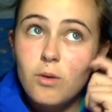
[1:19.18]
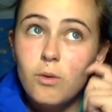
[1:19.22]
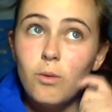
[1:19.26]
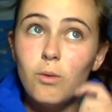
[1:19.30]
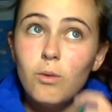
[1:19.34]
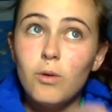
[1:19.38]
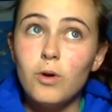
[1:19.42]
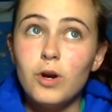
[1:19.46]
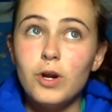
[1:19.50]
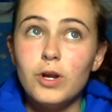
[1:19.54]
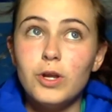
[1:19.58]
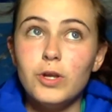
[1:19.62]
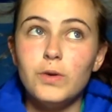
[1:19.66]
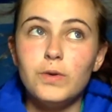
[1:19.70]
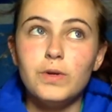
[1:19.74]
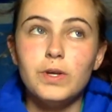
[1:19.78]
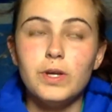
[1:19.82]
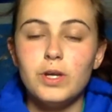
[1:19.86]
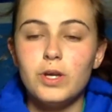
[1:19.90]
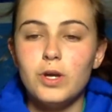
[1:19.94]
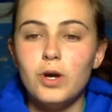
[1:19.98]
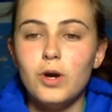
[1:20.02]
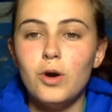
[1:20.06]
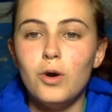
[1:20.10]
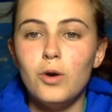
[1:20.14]
or you
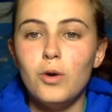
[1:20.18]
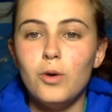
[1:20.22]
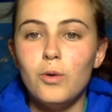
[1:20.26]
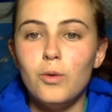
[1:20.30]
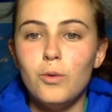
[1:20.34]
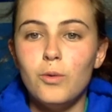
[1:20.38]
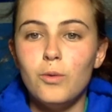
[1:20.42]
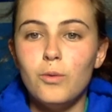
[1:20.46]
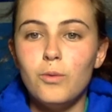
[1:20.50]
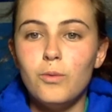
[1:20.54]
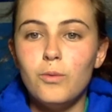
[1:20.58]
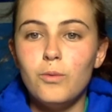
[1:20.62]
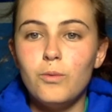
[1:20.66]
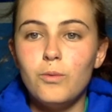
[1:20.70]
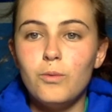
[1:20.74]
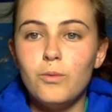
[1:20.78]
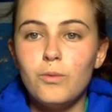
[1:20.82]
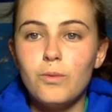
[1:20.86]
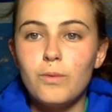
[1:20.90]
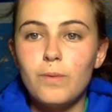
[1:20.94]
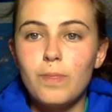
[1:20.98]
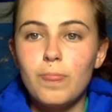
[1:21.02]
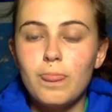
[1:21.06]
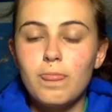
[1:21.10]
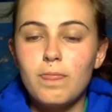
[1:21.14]
can go
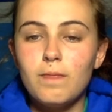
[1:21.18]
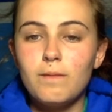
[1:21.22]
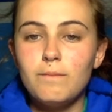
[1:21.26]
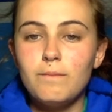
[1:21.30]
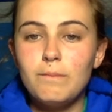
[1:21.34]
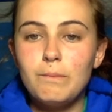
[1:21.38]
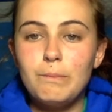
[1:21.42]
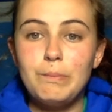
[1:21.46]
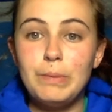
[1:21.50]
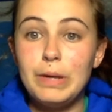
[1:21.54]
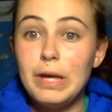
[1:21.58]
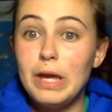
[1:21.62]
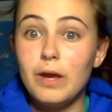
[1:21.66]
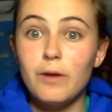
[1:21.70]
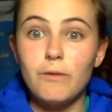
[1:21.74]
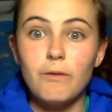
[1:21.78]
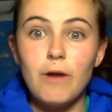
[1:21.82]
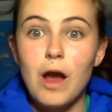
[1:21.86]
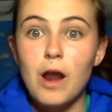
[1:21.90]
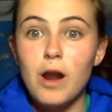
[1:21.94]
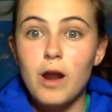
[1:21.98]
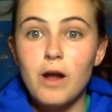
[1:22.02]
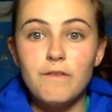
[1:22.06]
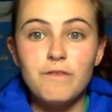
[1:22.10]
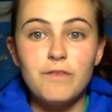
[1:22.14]
big
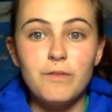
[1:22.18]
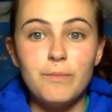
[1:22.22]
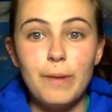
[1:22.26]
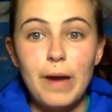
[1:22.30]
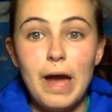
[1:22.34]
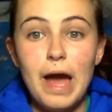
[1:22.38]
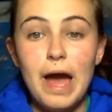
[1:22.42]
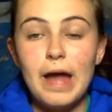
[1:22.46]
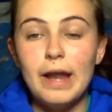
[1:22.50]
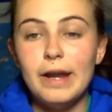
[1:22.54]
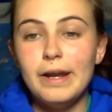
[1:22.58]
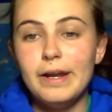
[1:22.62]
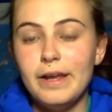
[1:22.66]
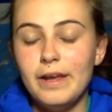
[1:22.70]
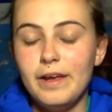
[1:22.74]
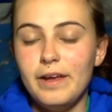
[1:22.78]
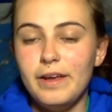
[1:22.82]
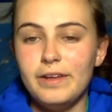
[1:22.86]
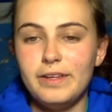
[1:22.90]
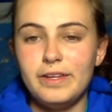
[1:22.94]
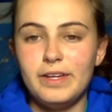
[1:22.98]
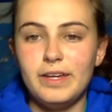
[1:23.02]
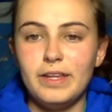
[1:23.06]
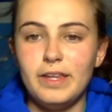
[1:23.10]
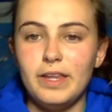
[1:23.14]
right off the bat
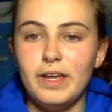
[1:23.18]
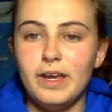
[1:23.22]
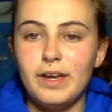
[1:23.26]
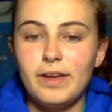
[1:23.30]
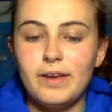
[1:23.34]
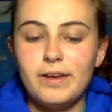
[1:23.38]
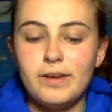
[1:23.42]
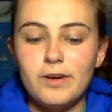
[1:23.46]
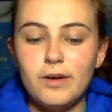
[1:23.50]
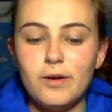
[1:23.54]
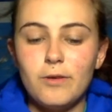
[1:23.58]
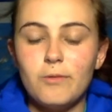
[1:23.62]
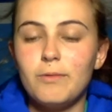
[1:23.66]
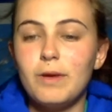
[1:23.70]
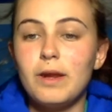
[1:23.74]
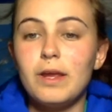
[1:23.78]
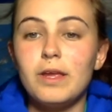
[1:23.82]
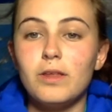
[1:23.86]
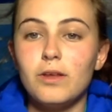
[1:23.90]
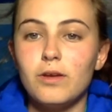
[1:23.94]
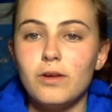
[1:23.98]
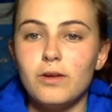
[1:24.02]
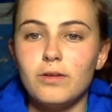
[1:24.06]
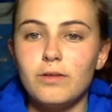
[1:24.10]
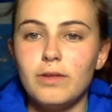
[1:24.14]
and get like a
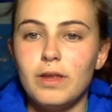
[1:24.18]
regular,